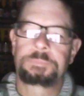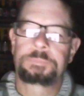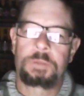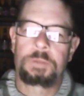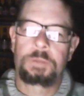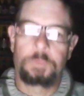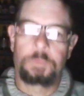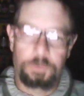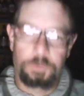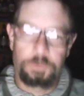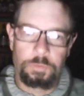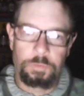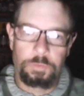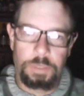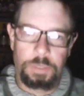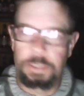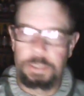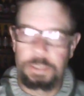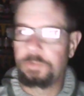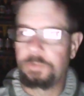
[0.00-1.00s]
which is
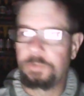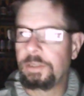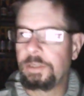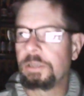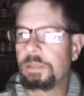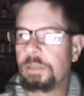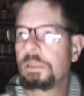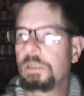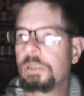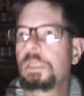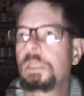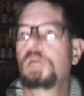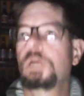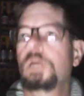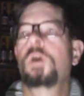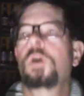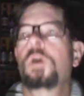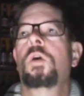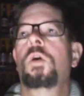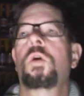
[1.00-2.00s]
what it is here,
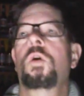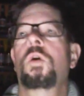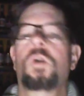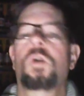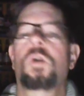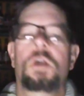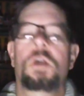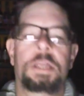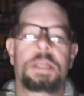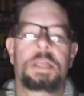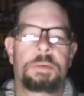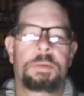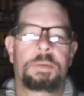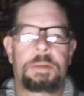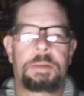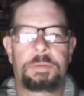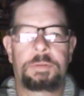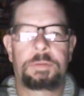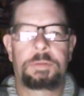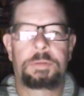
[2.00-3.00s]
or King
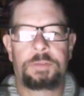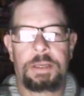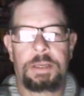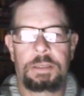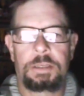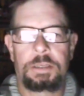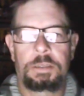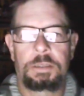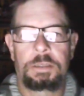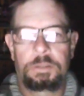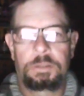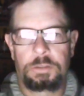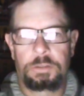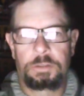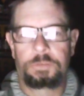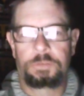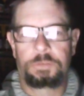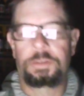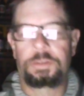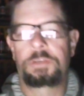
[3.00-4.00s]
Robert II.
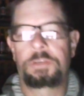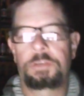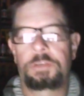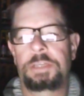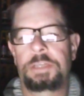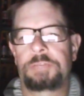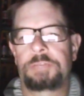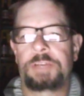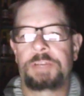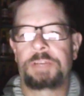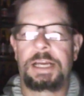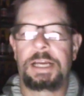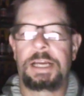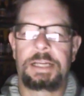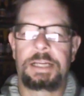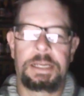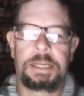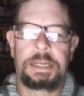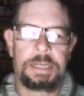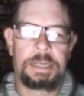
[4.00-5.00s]
You say you get it for
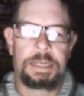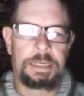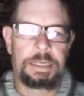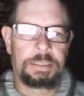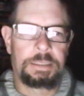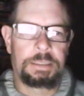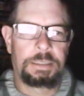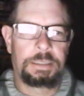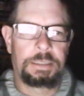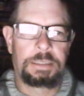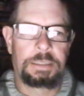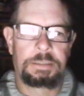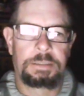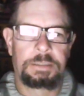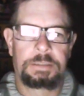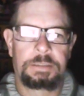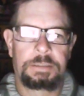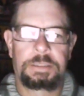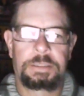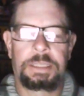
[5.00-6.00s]
9.99 in
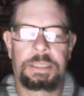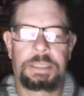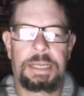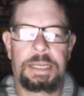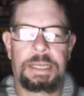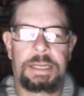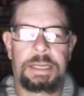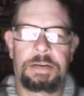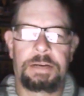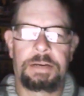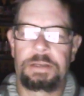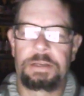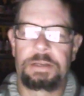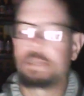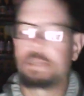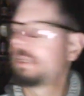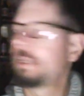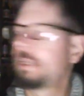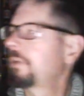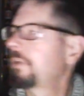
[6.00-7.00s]
the Atlanta
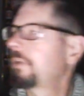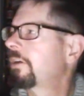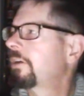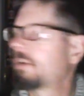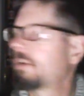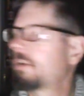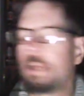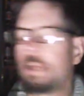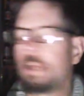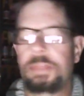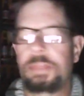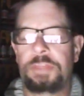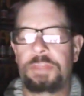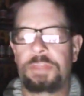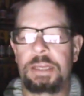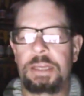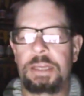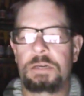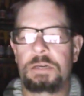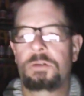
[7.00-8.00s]
area, and you're going to
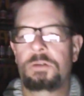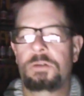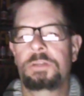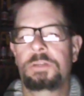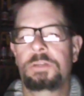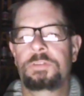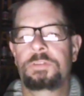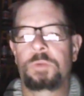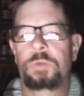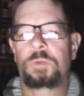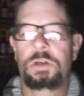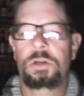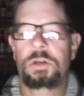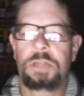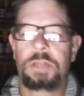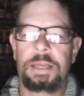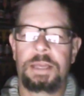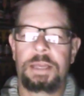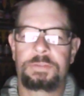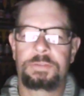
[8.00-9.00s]
think, "Oh, this is
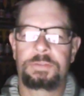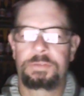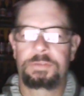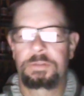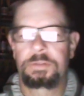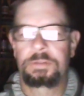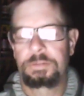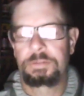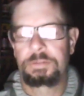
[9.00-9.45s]
world class."